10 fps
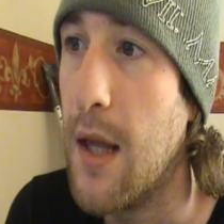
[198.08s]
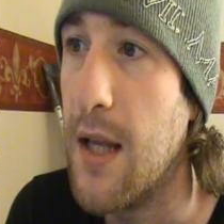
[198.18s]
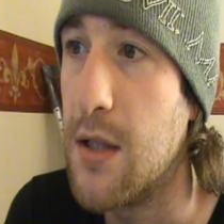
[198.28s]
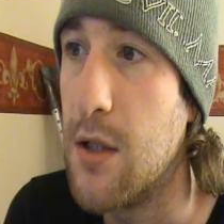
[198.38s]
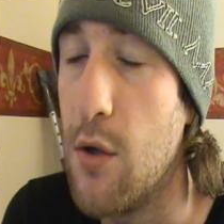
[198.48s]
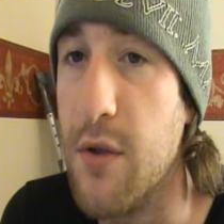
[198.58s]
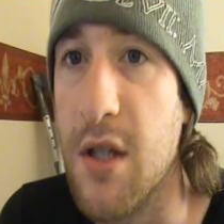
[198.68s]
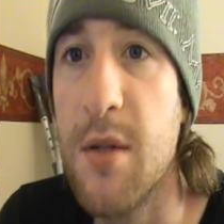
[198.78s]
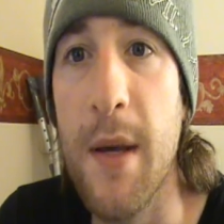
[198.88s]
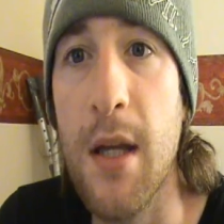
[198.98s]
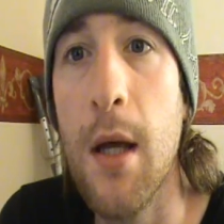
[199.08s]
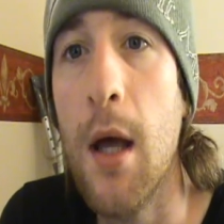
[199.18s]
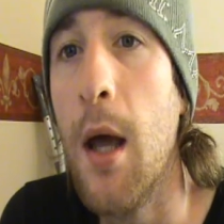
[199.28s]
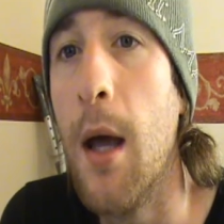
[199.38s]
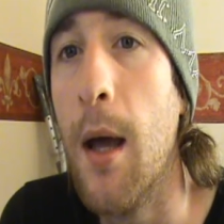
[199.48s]
It's using speed,
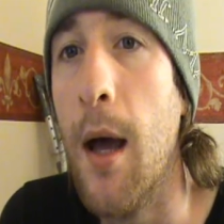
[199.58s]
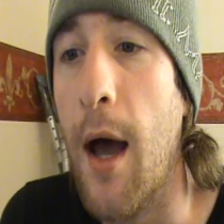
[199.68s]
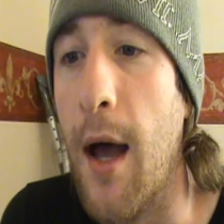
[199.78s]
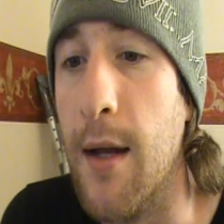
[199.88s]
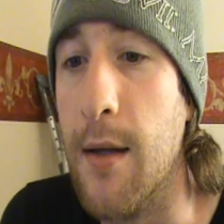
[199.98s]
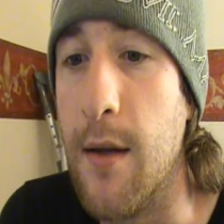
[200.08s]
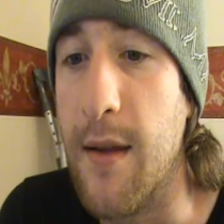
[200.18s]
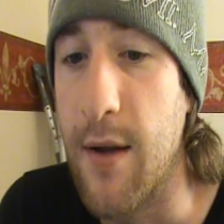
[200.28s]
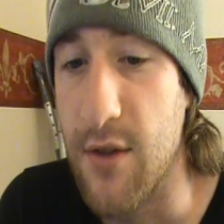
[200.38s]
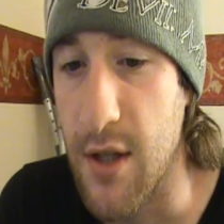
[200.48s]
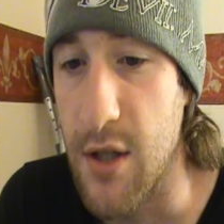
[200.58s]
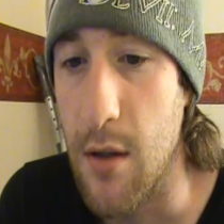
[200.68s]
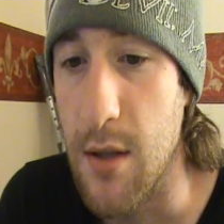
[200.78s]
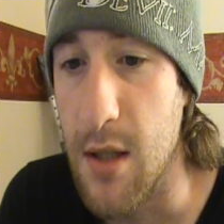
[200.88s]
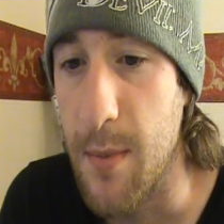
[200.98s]
and the downside to
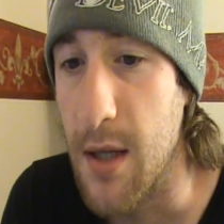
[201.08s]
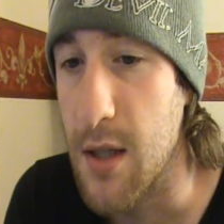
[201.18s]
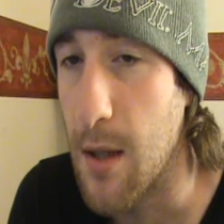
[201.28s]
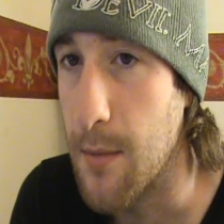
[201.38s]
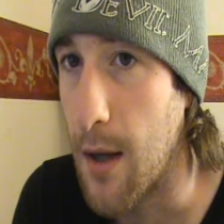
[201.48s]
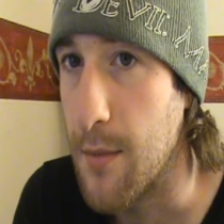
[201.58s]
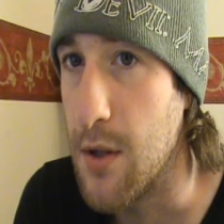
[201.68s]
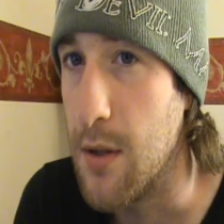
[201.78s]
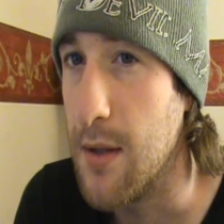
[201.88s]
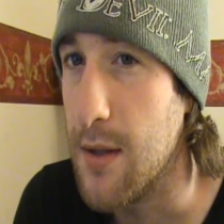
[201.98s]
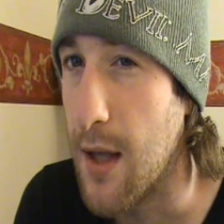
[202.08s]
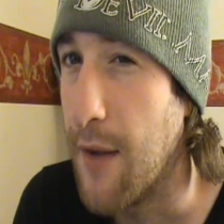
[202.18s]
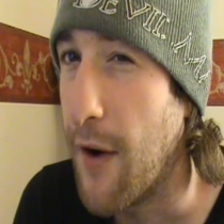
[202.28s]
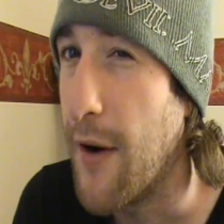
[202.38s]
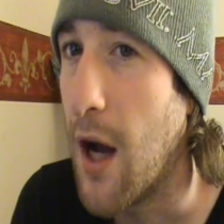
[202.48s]
using speed is sometimes it's
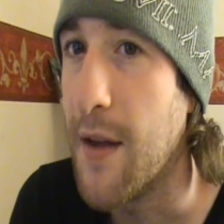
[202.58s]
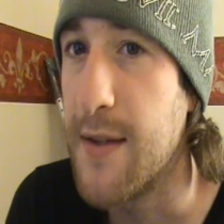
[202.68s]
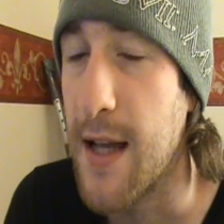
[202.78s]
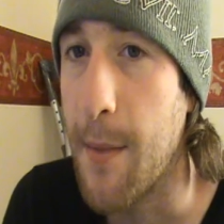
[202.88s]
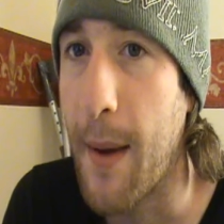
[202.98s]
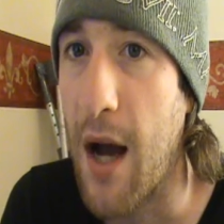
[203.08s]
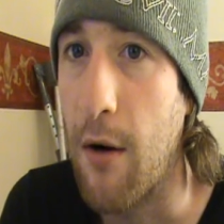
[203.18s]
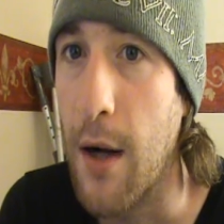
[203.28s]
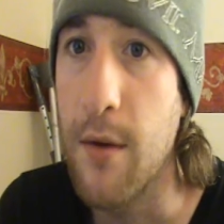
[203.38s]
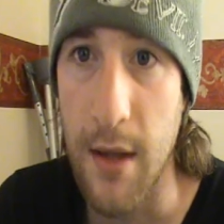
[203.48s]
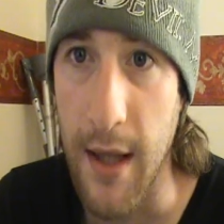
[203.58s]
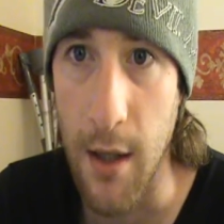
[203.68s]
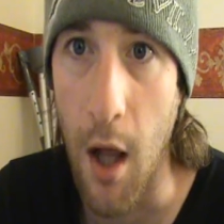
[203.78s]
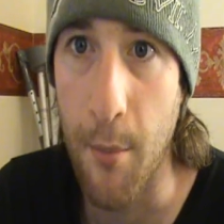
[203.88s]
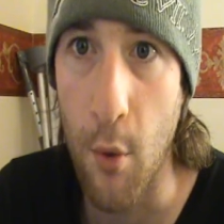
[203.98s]
very hard to take the power out. In
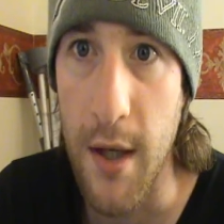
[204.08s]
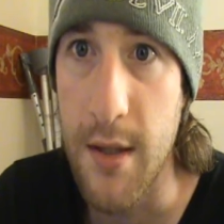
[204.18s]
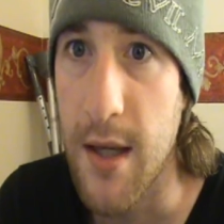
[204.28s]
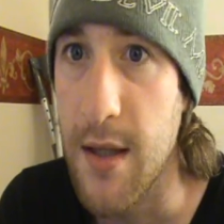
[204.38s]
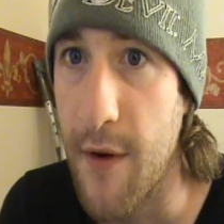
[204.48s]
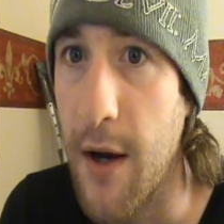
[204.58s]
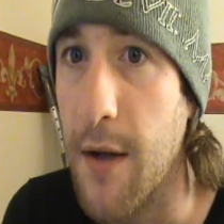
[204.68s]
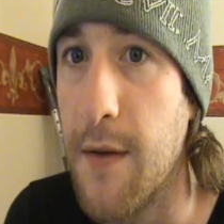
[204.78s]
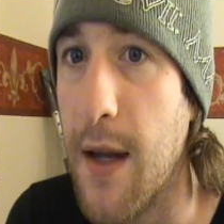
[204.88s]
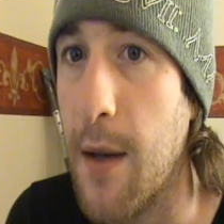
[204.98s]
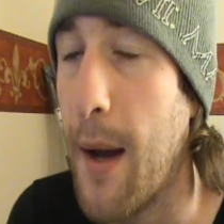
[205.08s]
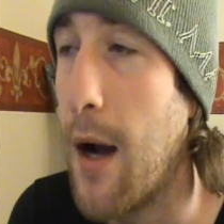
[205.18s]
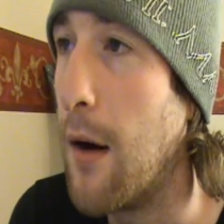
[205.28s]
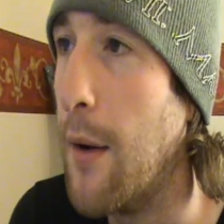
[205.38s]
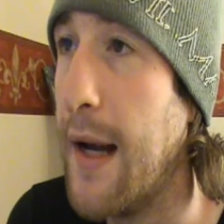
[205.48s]
LARP wise, it's very hard to take the
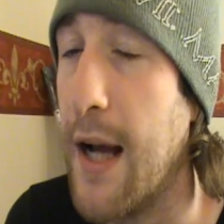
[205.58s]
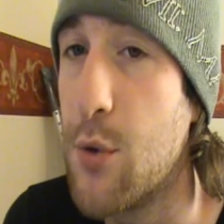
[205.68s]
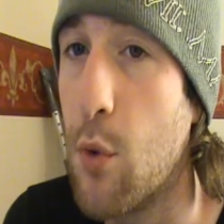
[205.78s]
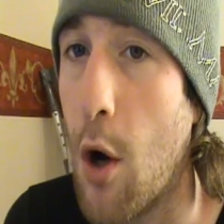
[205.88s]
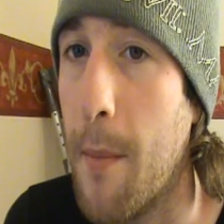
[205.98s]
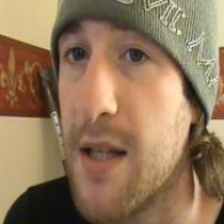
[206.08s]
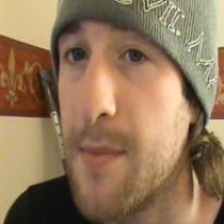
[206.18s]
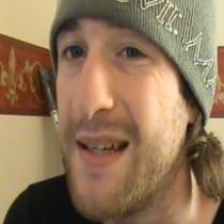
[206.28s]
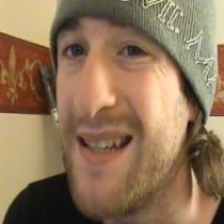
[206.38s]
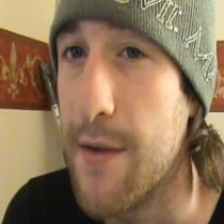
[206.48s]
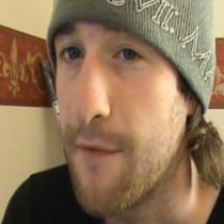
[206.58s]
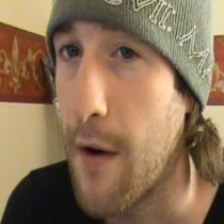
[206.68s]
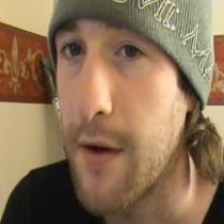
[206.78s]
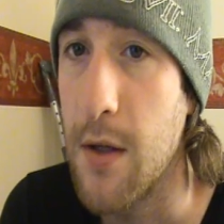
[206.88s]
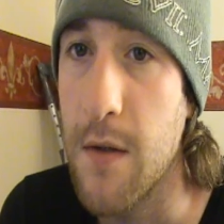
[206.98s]
power out. In actual combat, speed is a
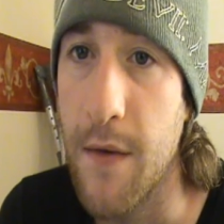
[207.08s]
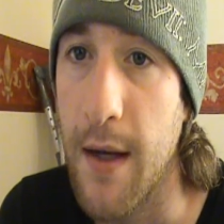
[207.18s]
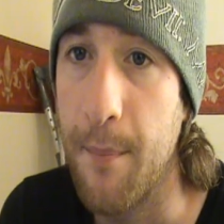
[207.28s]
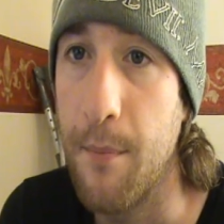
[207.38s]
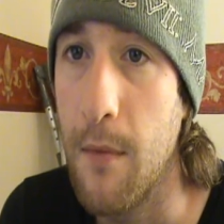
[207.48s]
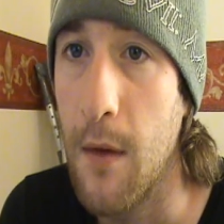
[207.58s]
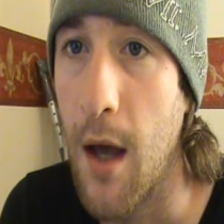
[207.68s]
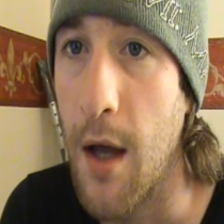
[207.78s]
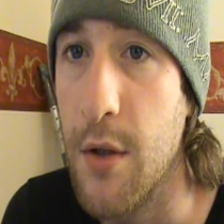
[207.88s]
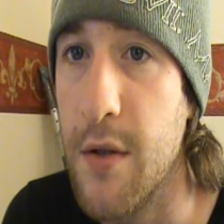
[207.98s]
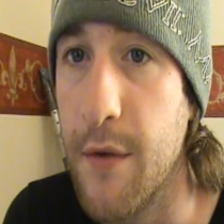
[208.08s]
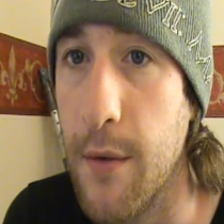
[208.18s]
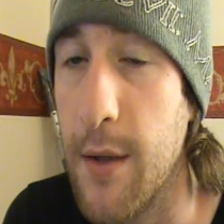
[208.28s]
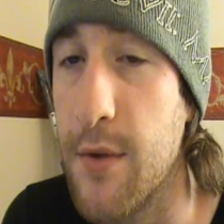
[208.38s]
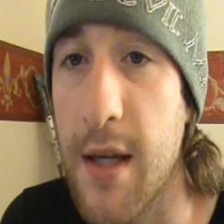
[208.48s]
very useful
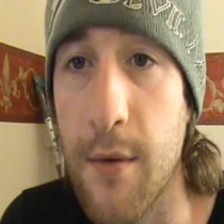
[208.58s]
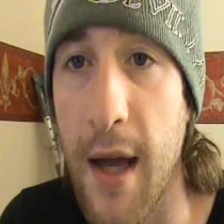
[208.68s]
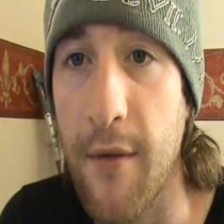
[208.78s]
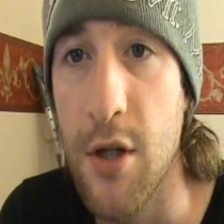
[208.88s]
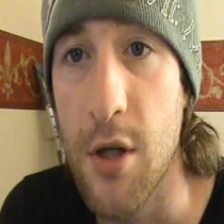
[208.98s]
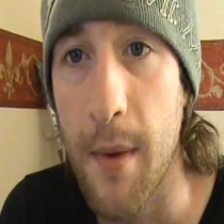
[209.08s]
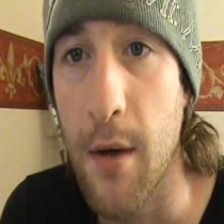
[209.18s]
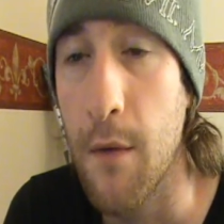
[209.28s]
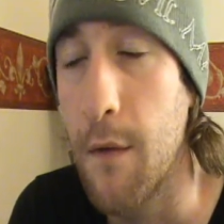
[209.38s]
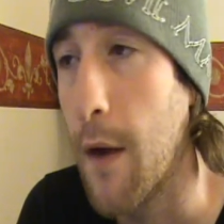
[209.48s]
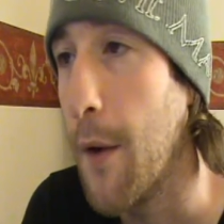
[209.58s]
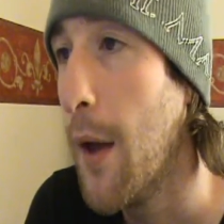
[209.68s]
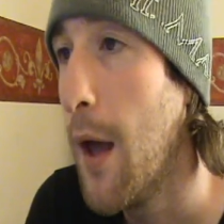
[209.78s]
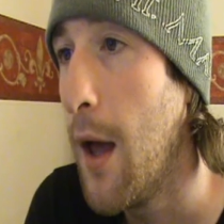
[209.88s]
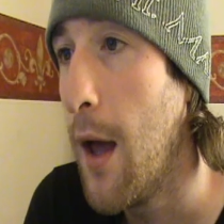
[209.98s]
little skill to have under your belt. So
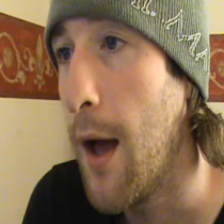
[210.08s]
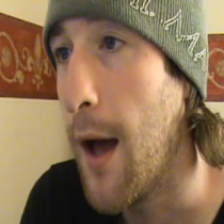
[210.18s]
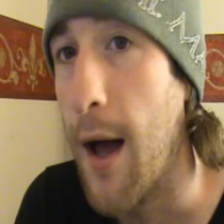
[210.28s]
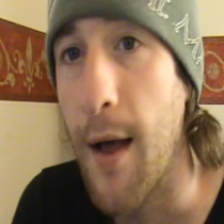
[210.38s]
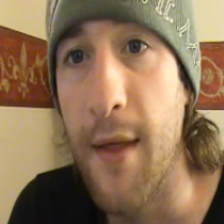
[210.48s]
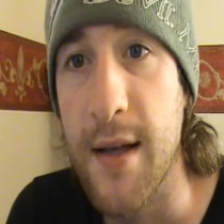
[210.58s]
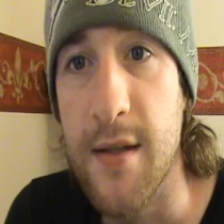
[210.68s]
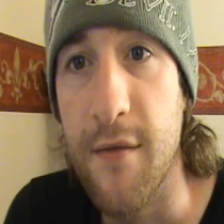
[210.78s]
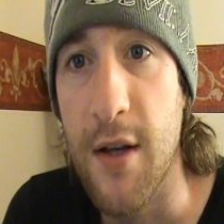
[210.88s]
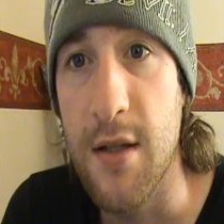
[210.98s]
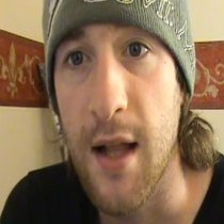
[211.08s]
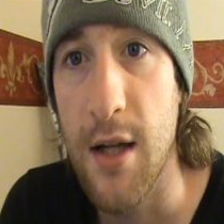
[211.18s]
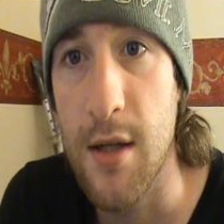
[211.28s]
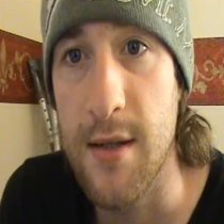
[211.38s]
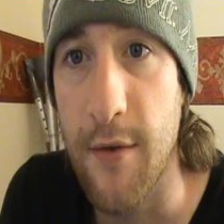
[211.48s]
that's the first
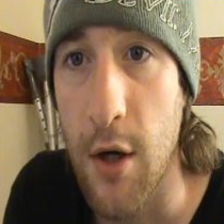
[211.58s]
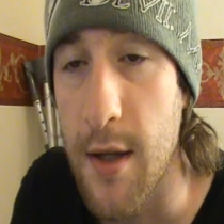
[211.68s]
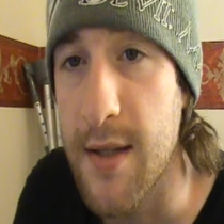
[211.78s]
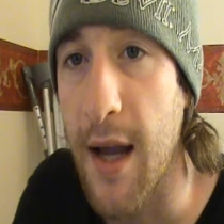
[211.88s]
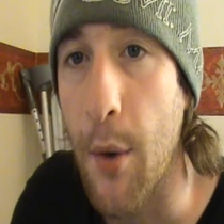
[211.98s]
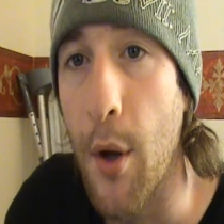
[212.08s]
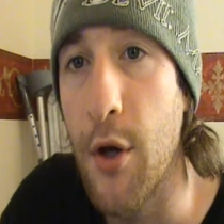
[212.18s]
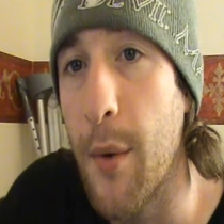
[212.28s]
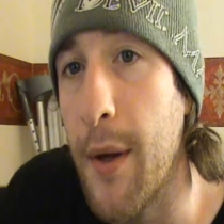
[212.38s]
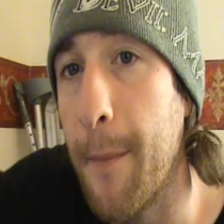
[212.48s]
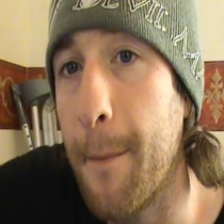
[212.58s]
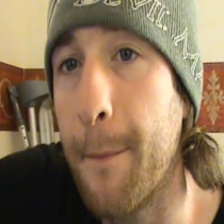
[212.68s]
clash. Let's have a look at the second one, shall we?